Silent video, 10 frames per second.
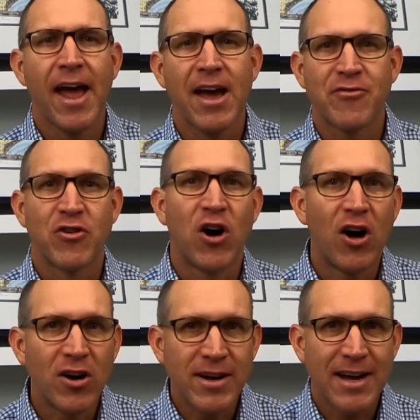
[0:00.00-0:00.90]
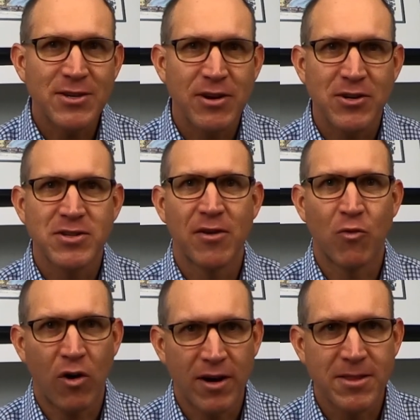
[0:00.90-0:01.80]
After all contractors
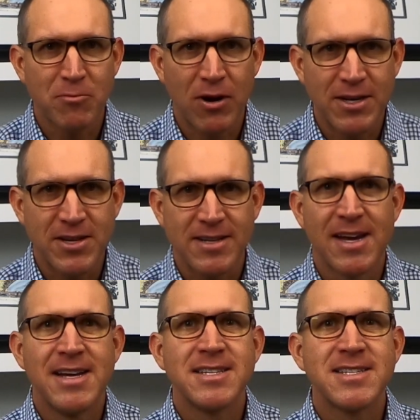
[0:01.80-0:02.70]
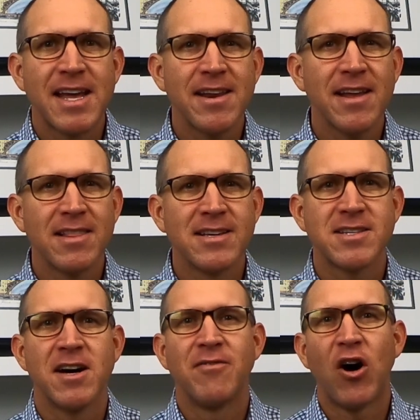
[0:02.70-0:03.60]
have walked the project, send a
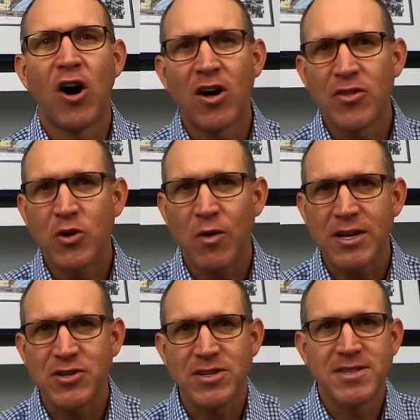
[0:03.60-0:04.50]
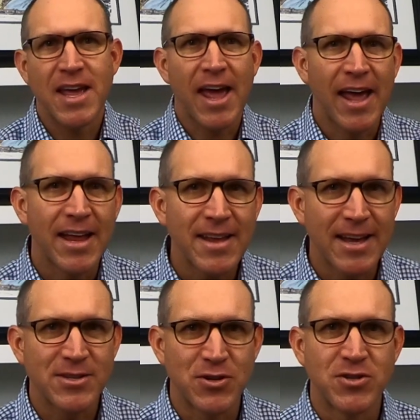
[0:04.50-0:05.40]
list of all the questions and
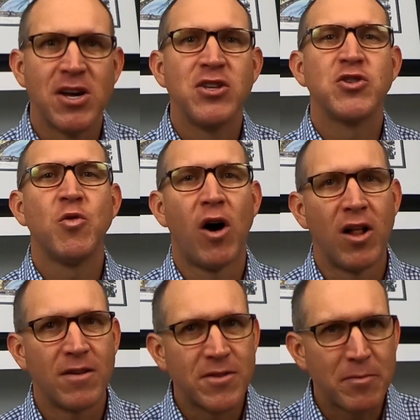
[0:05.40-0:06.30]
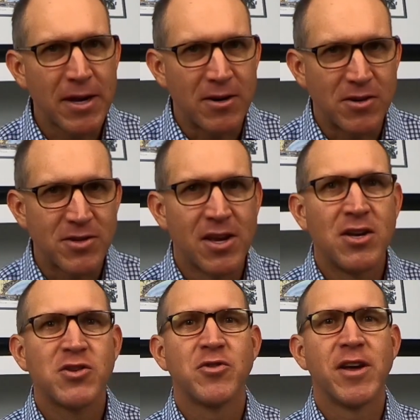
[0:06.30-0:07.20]
answers to all of the bidders,
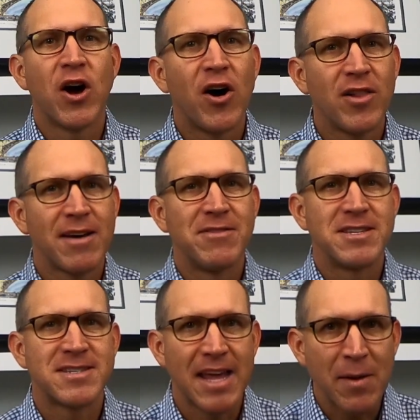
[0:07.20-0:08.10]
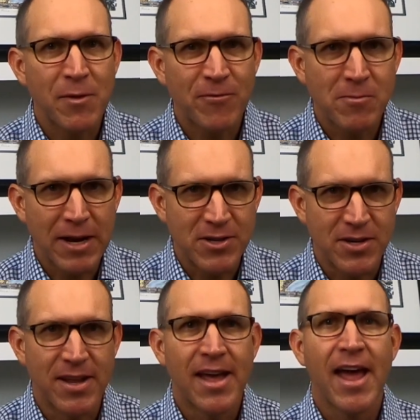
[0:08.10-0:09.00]
so they all have the same
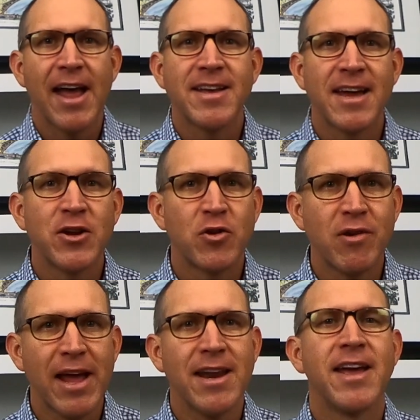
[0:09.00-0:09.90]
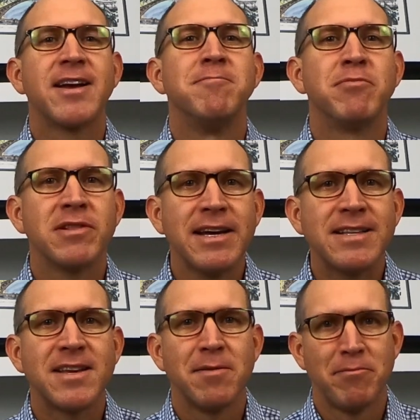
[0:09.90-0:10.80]
information and can create a
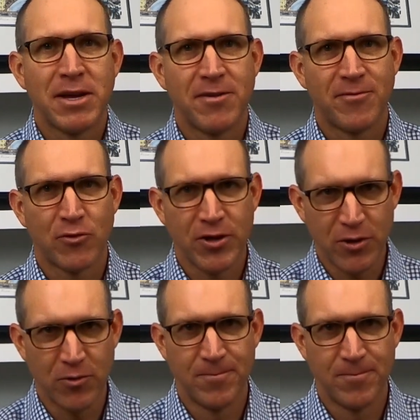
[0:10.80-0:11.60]
complete bid for you.